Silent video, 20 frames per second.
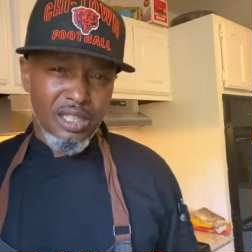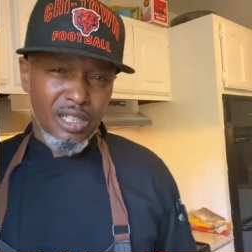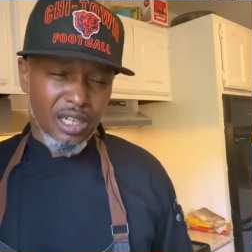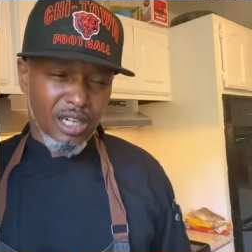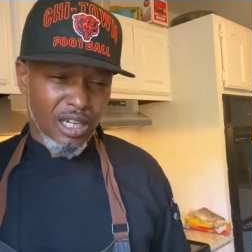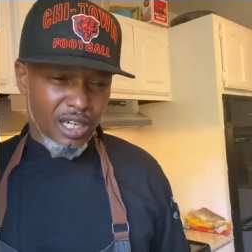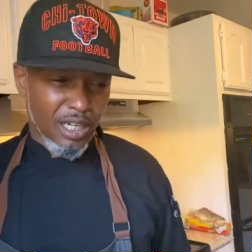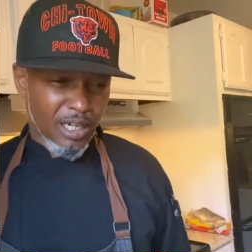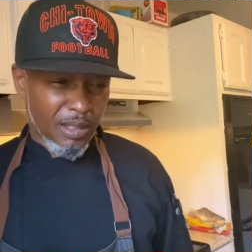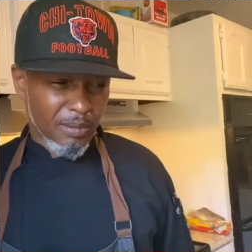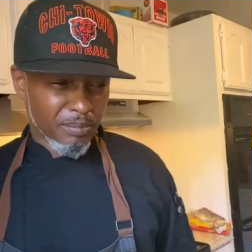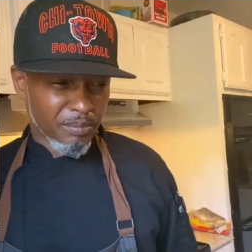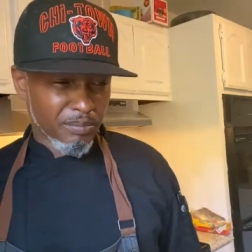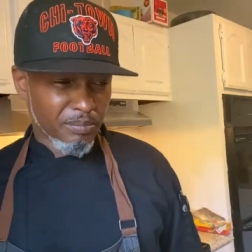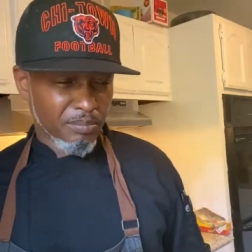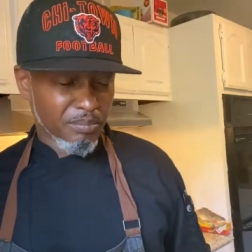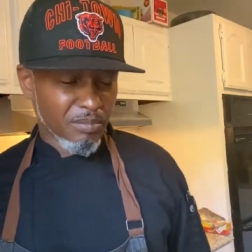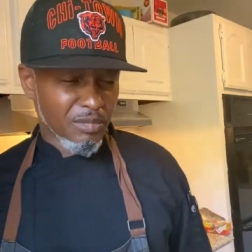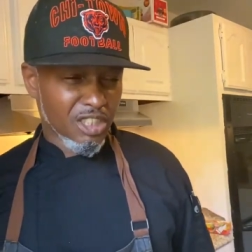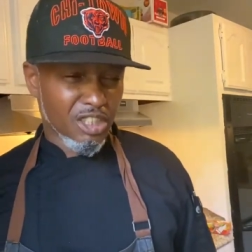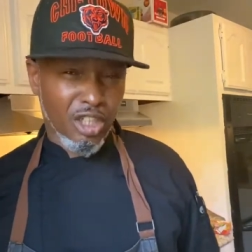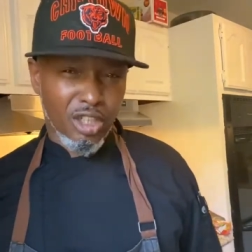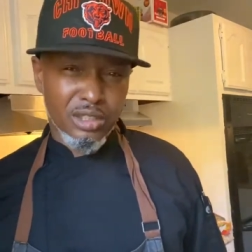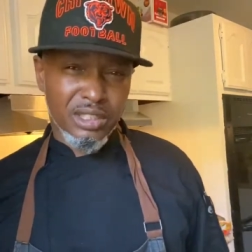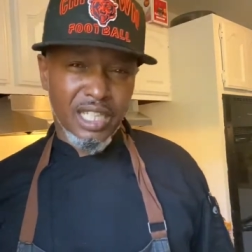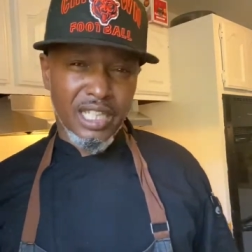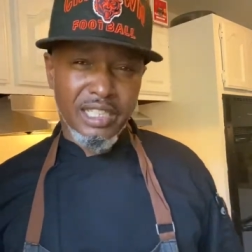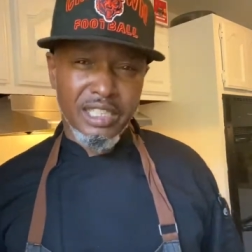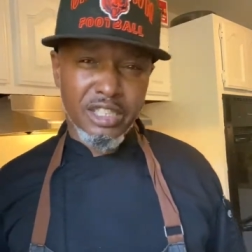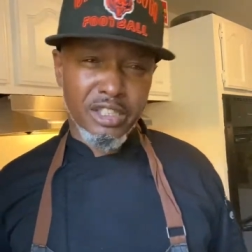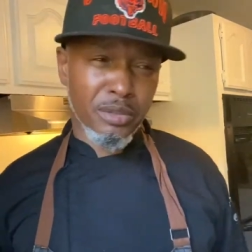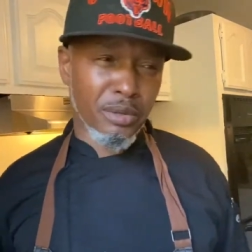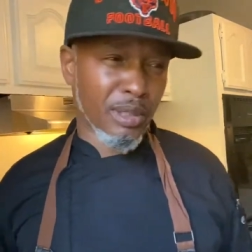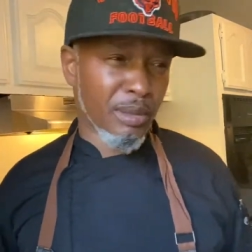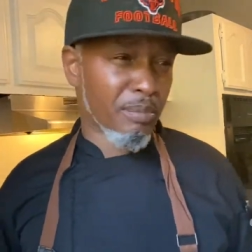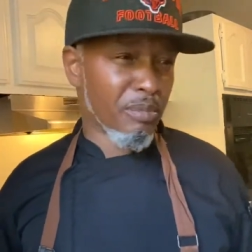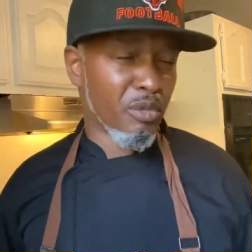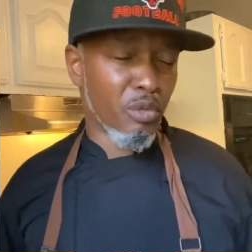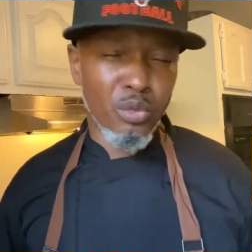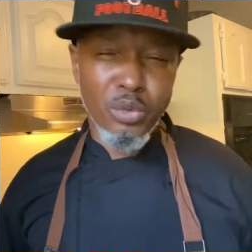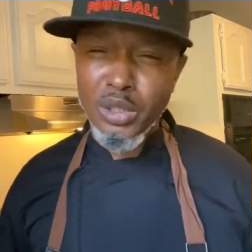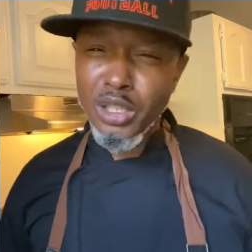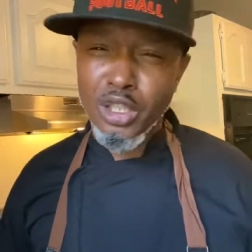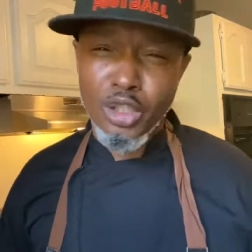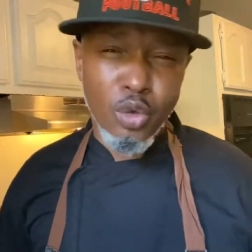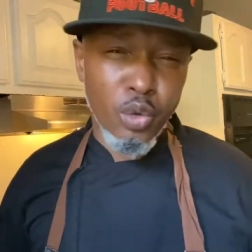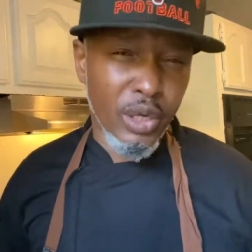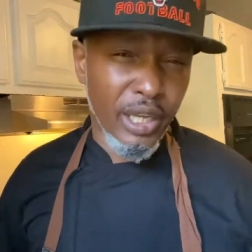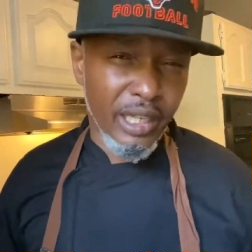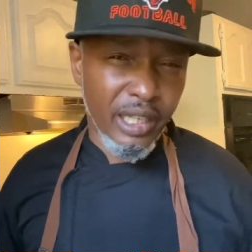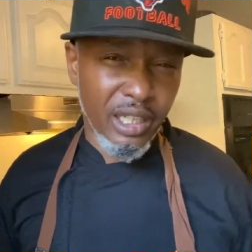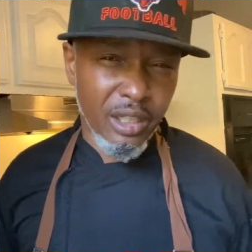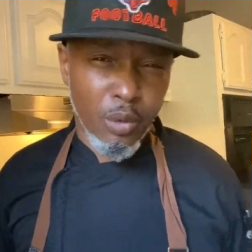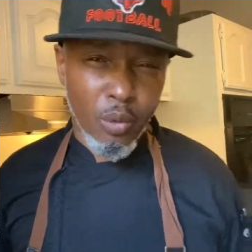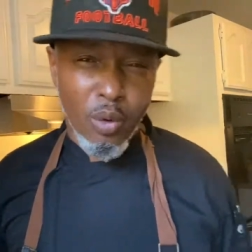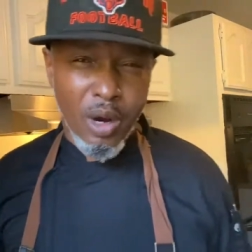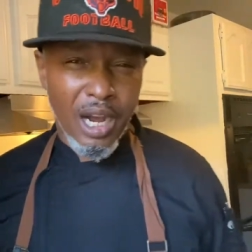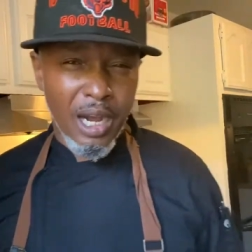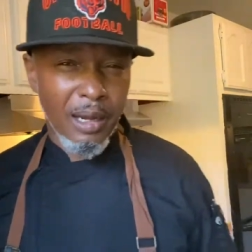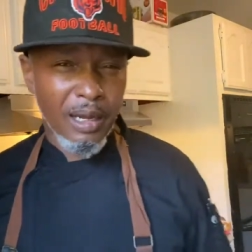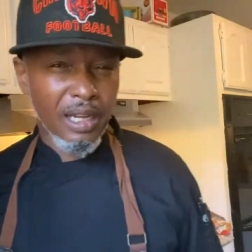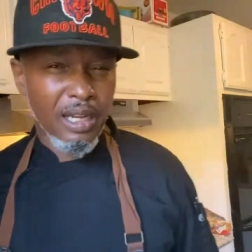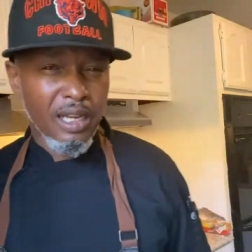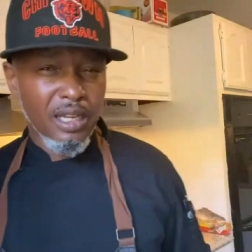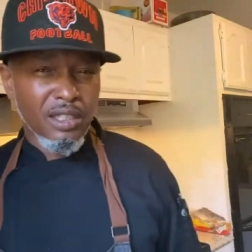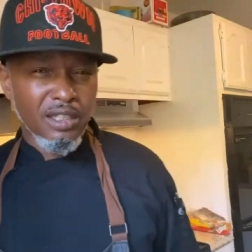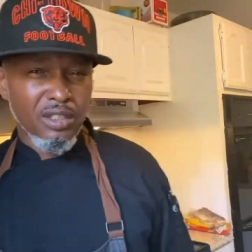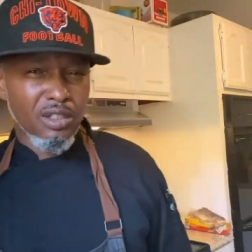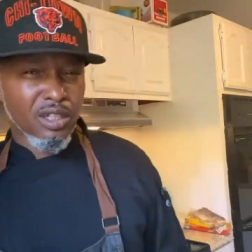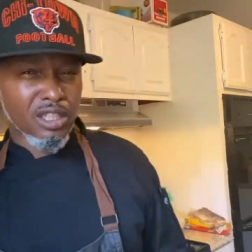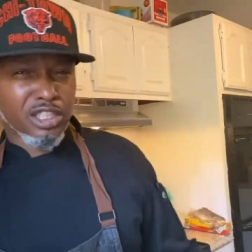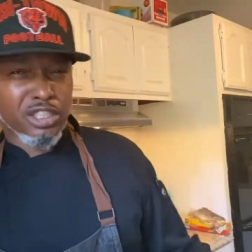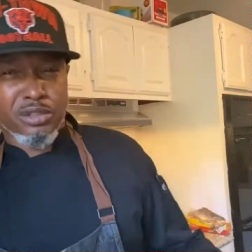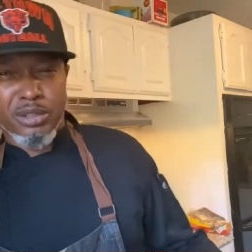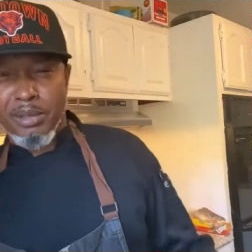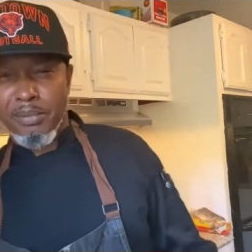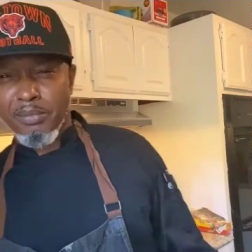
um, saute the shrimp real quick in a wok. You know, a shrimp,